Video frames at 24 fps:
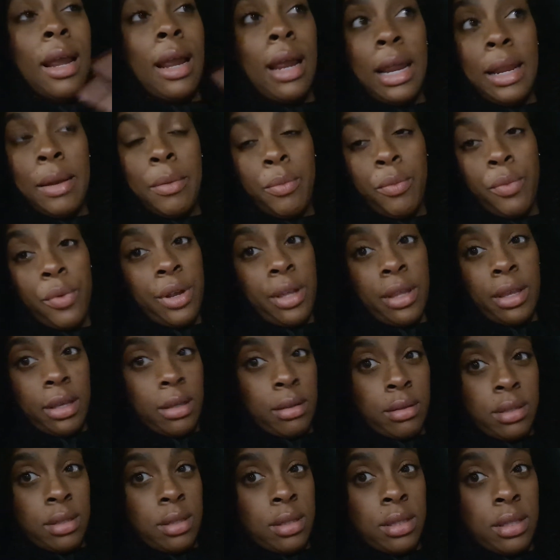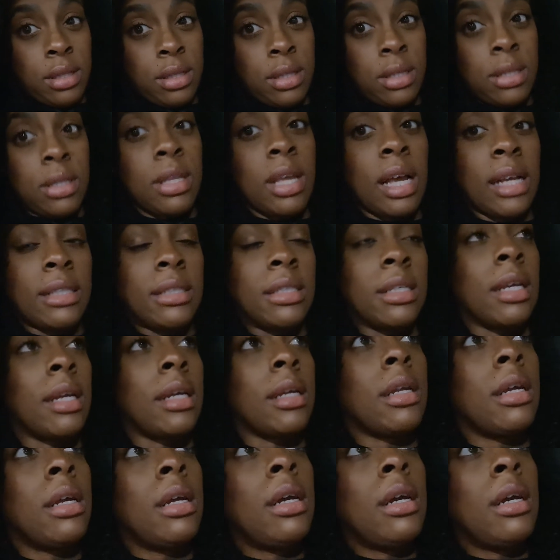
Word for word: and really, that's it.